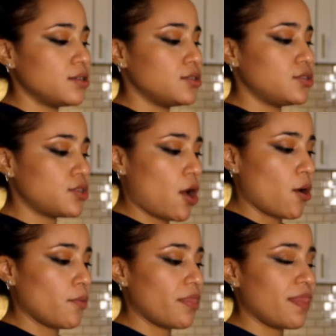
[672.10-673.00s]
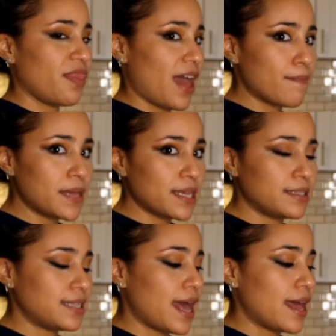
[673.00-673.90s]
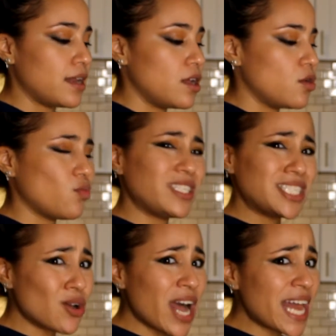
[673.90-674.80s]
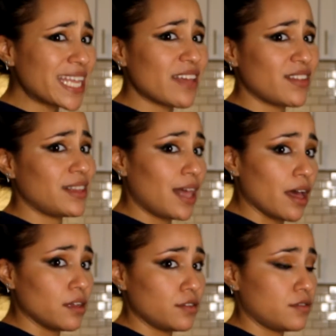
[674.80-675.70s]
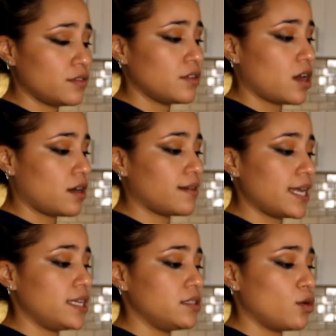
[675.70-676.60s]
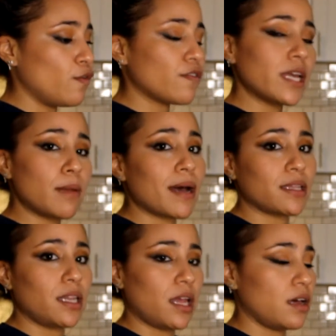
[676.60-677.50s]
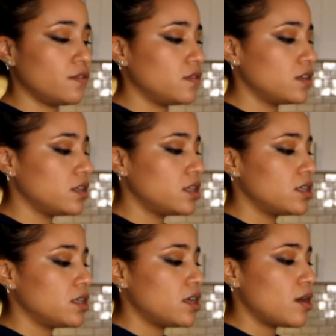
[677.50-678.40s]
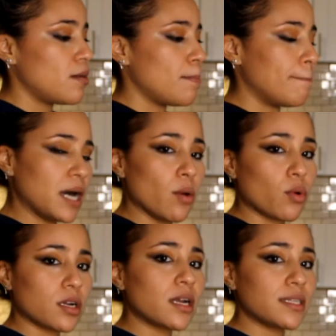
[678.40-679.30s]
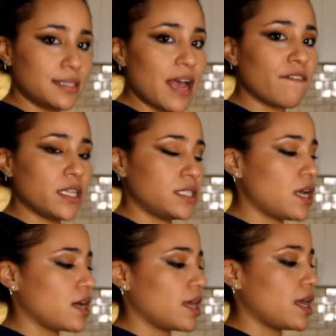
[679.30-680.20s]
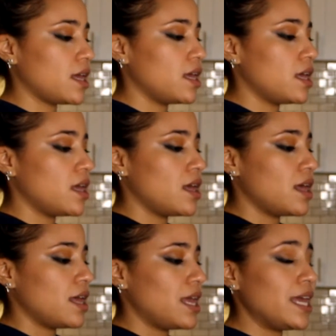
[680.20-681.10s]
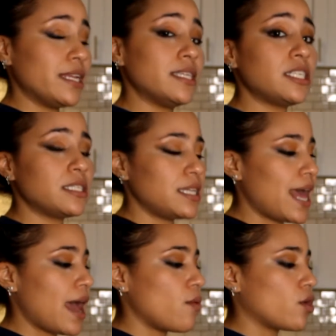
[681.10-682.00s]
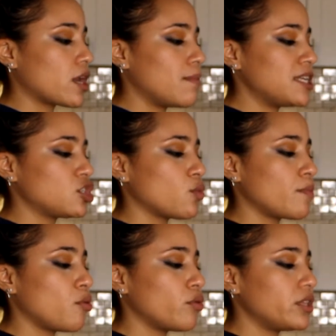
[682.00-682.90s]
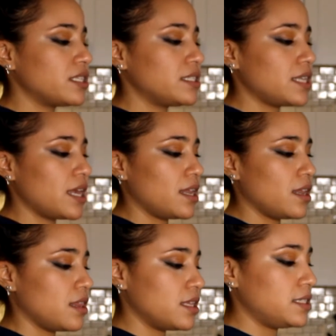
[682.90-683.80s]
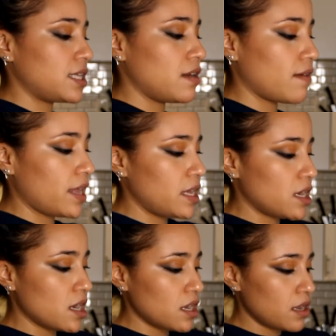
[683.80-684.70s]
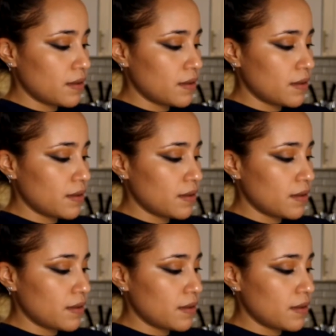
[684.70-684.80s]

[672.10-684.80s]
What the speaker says: So that being said, we still got to give it love. All right, don't forget about the love, but we're gonna definitely tuck it. In addition to that, we're gonna make sure we pull this skin right here.